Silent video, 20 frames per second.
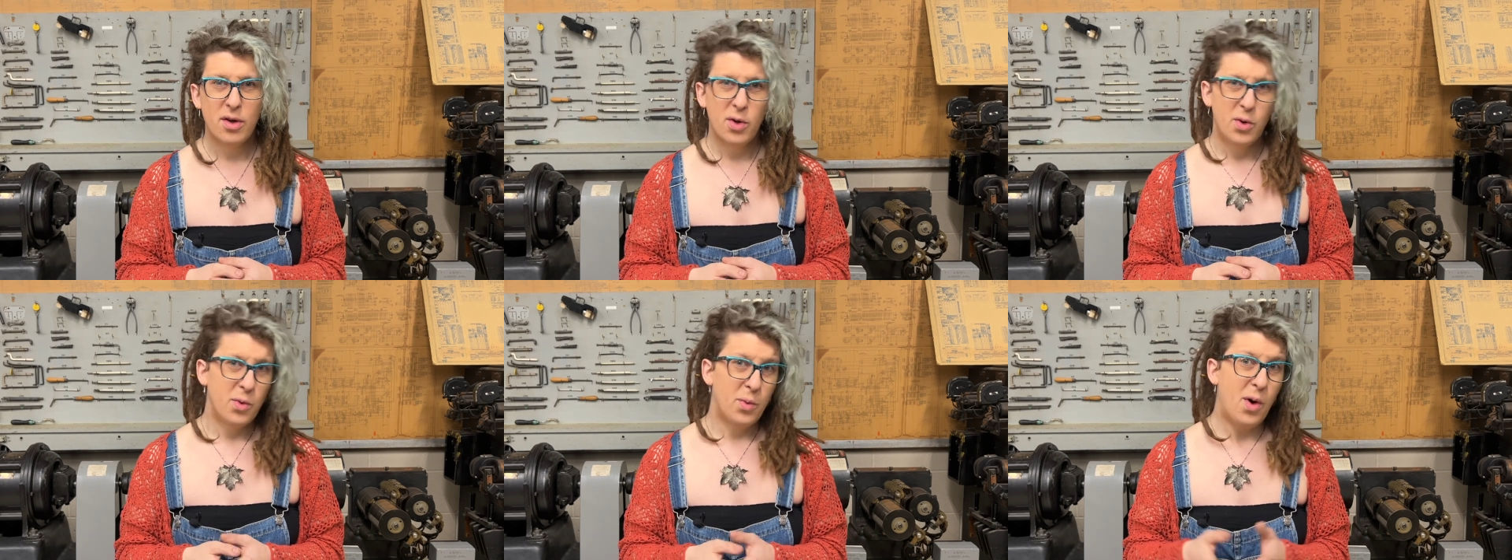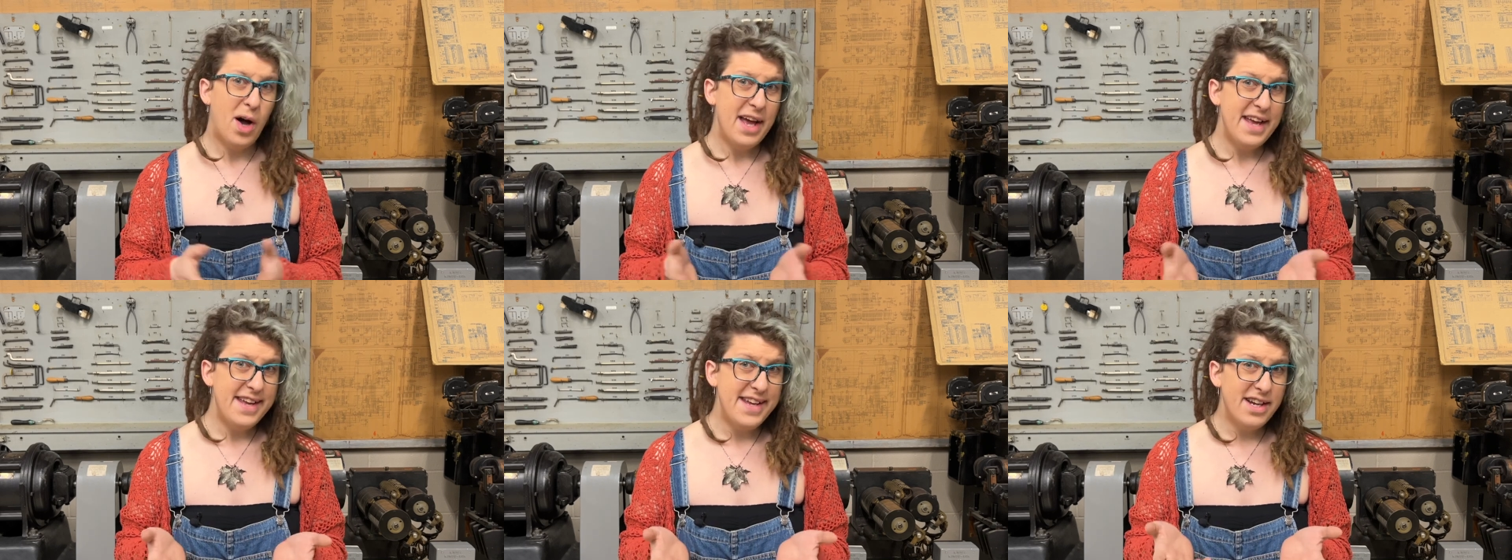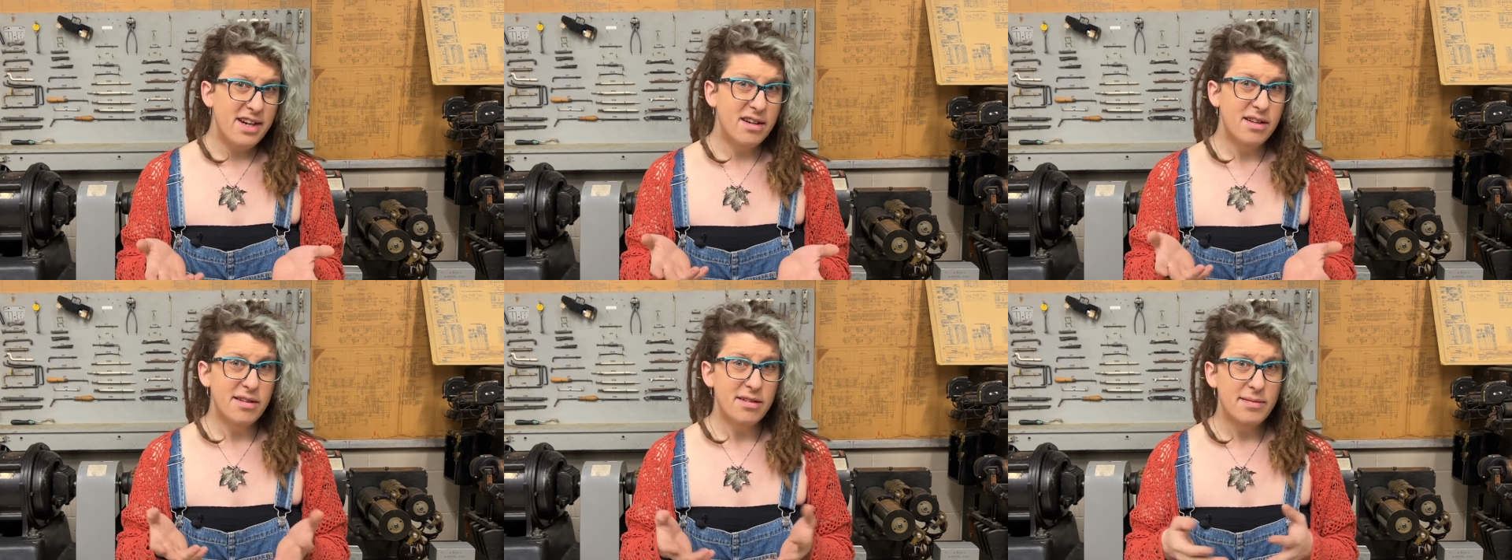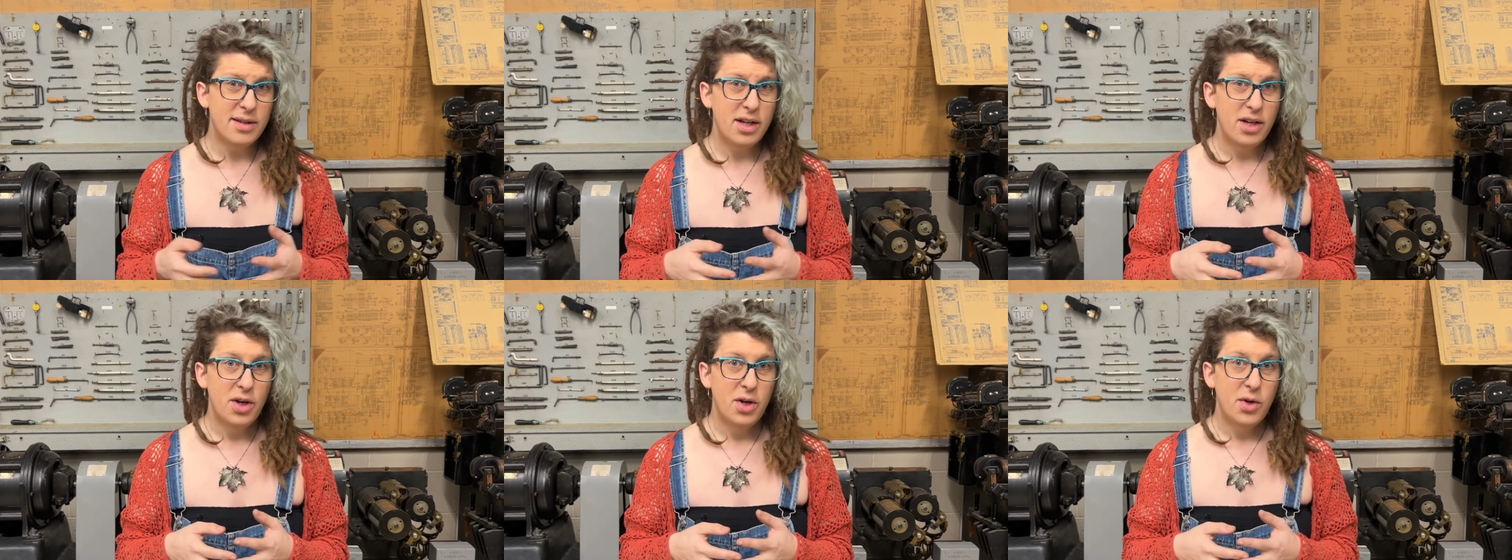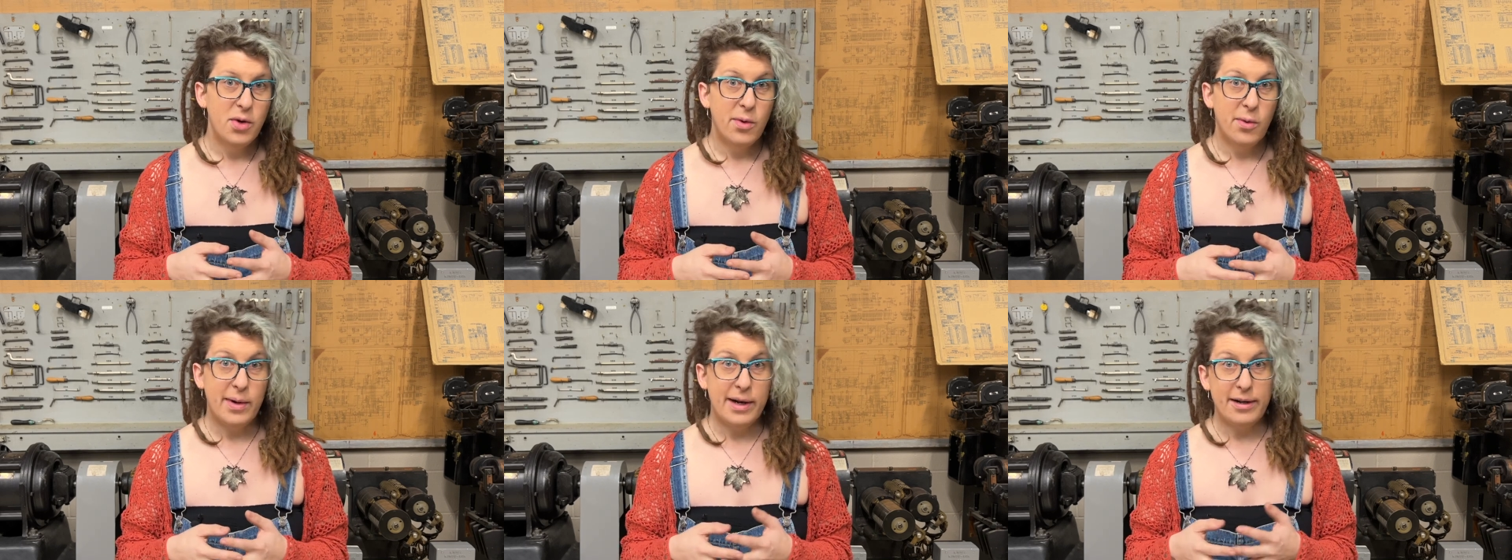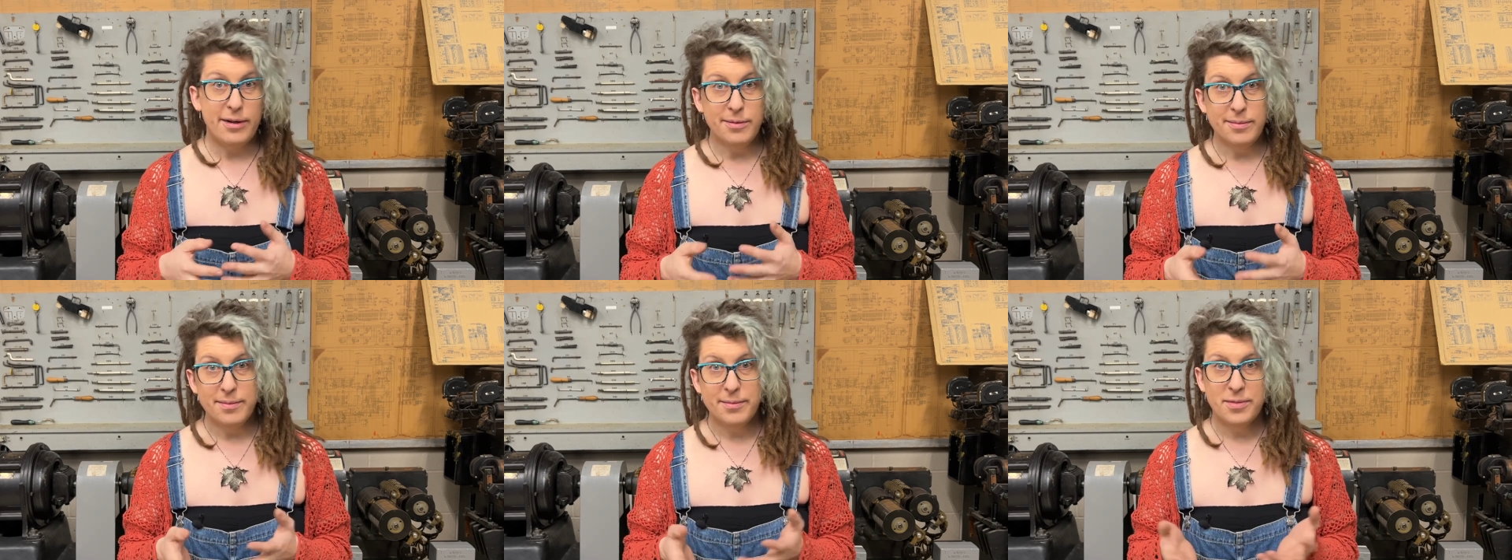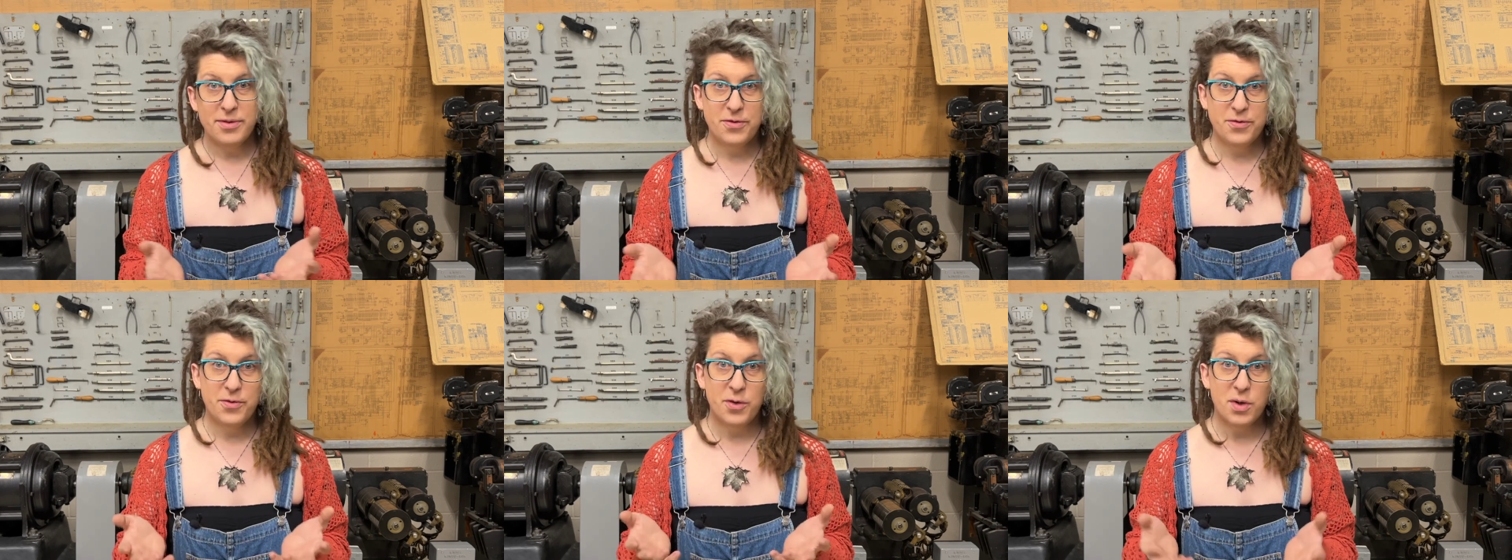Why here? Well,
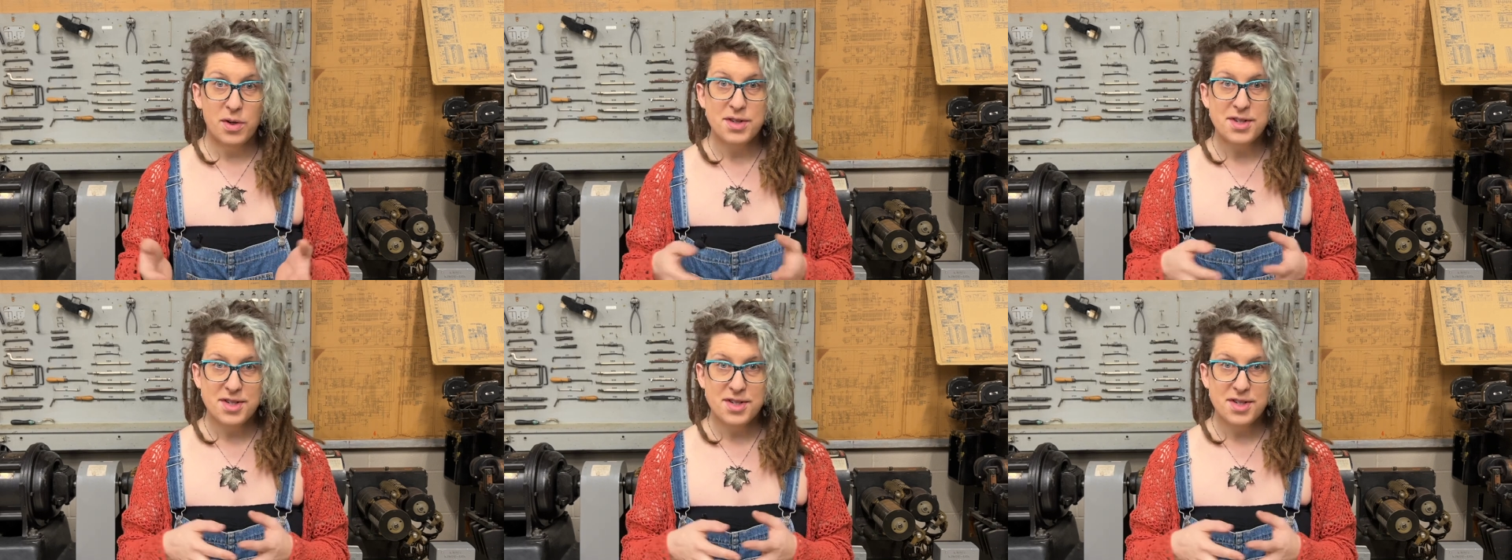before